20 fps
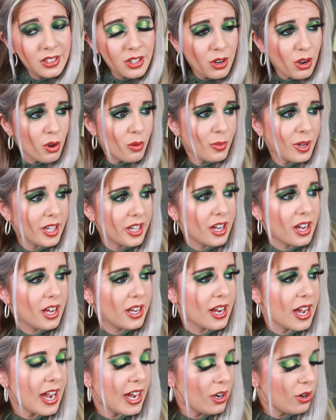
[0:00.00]
Oh my
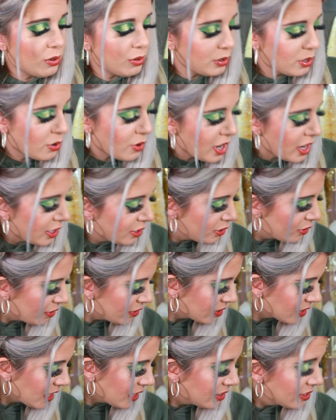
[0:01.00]
God, I don't know how to do
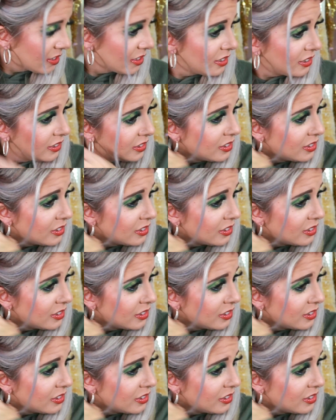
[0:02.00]
this, guys.